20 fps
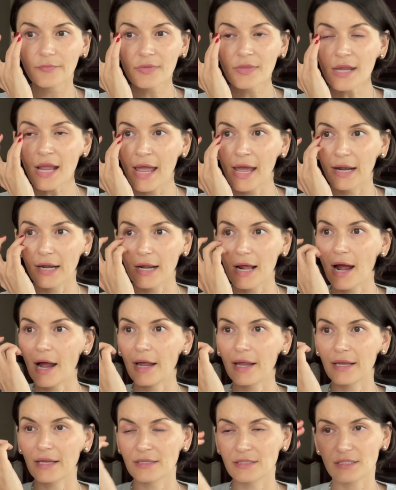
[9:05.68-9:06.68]
and
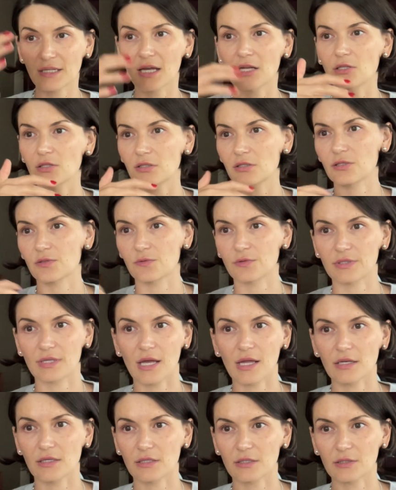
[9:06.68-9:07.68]
I intended to
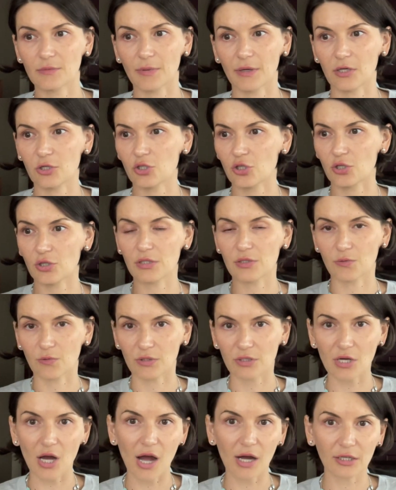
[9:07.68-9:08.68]
send this picture to a
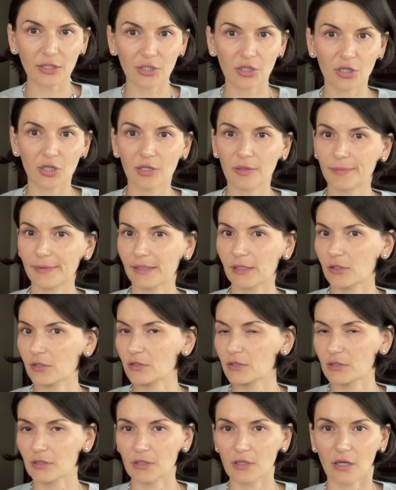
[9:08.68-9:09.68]
doctor
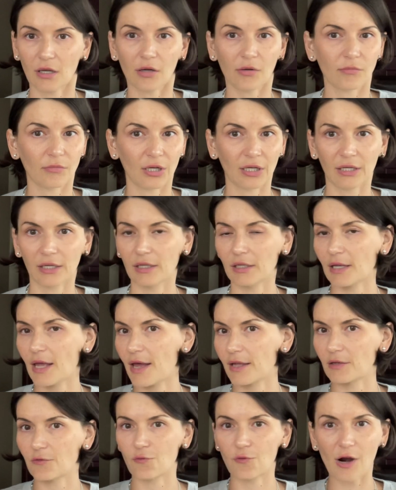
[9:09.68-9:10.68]
because a kid
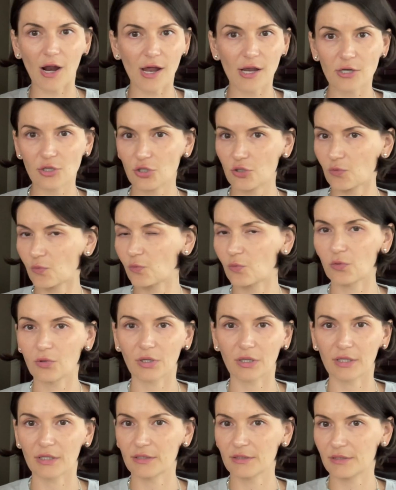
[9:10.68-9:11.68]
had rash or
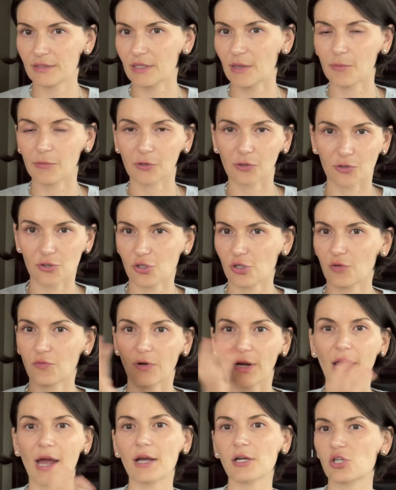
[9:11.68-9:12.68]
some allergic
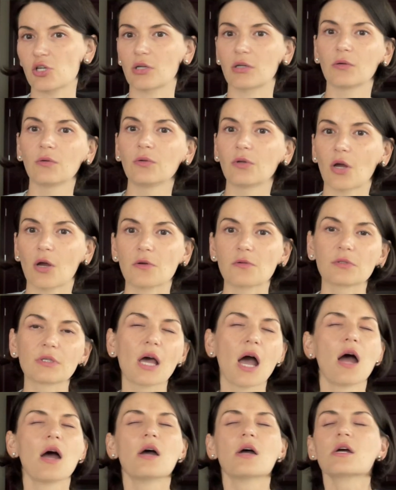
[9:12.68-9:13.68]
reaction, who knows.
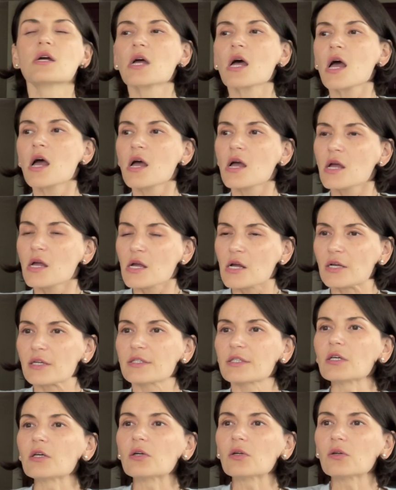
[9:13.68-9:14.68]

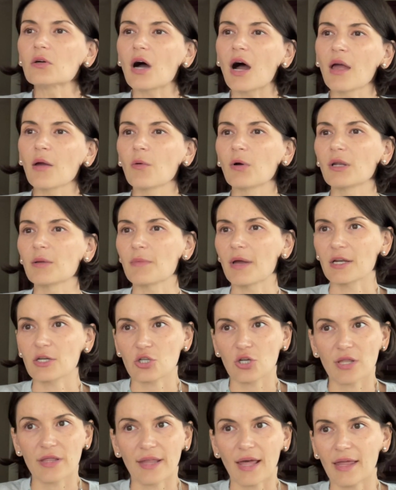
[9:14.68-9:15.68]
So I want to
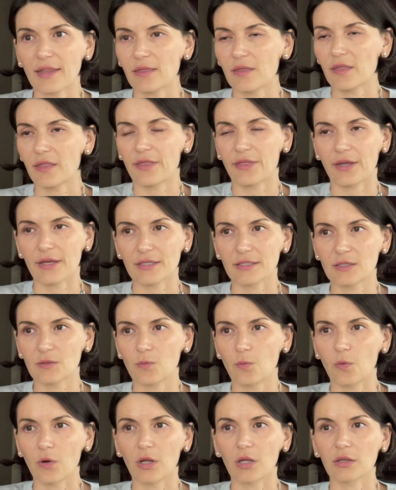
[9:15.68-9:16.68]
mention that this
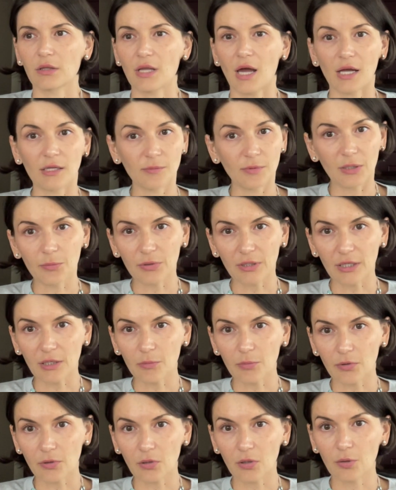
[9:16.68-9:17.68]
will not be
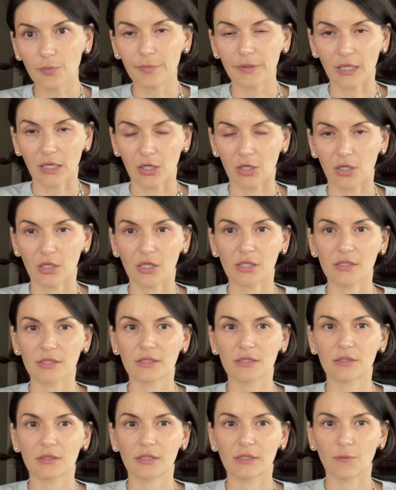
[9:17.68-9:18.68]
applicable,
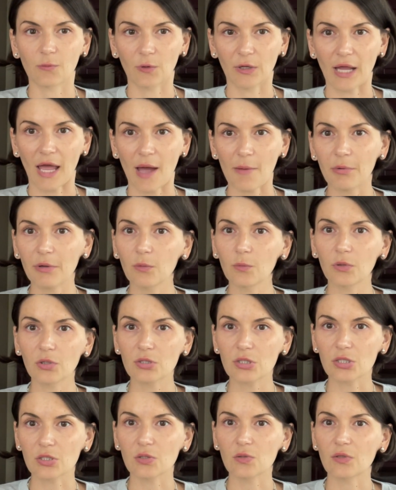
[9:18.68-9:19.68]
because what Apple will
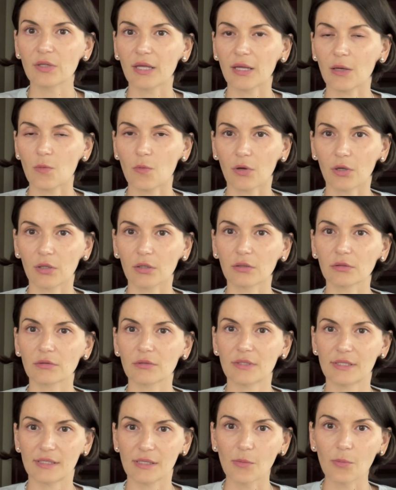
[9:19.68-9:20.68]
do, they will
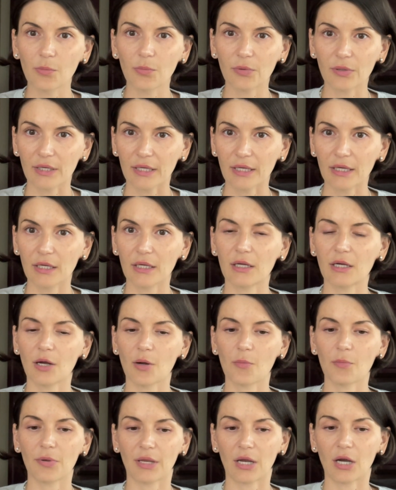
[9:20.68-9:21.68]
simply
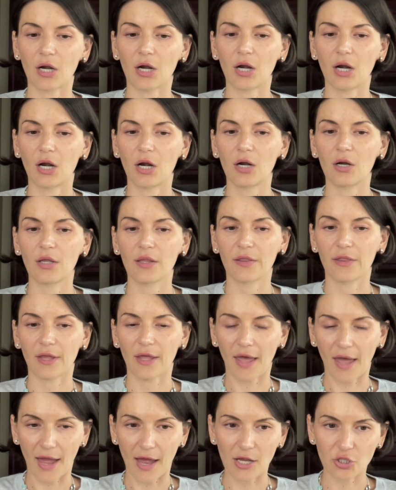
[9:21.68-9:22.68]
compare the
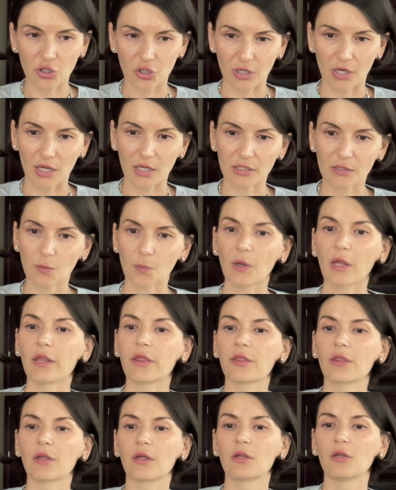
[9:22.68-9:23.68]
hashes with
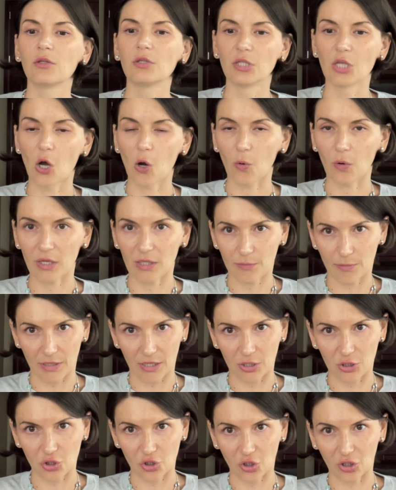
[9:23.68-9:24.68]
known
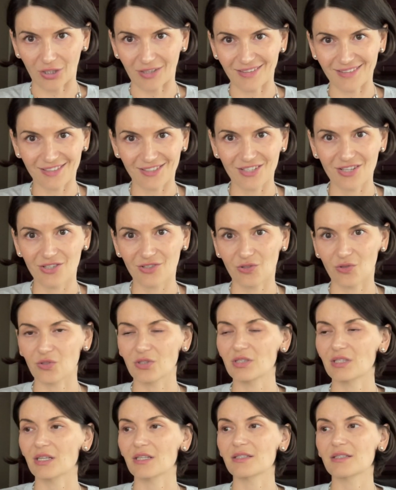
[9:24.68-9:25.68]
pictures. So
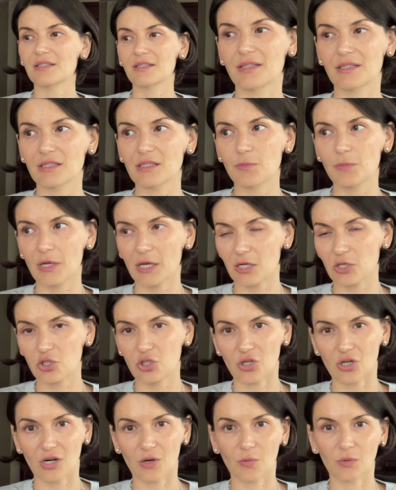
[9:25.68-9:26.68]
since this
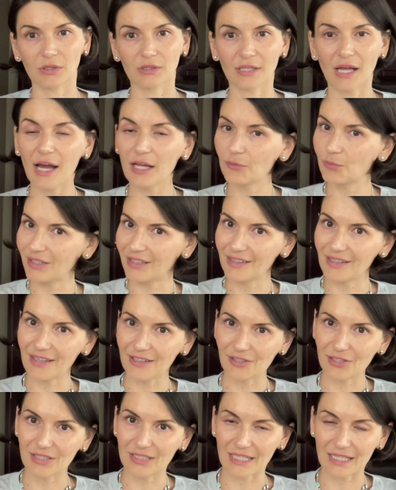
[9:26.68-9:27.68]
picture will not be in
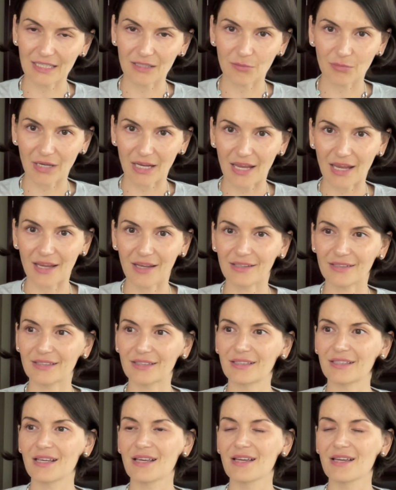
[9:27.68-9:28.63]
their database,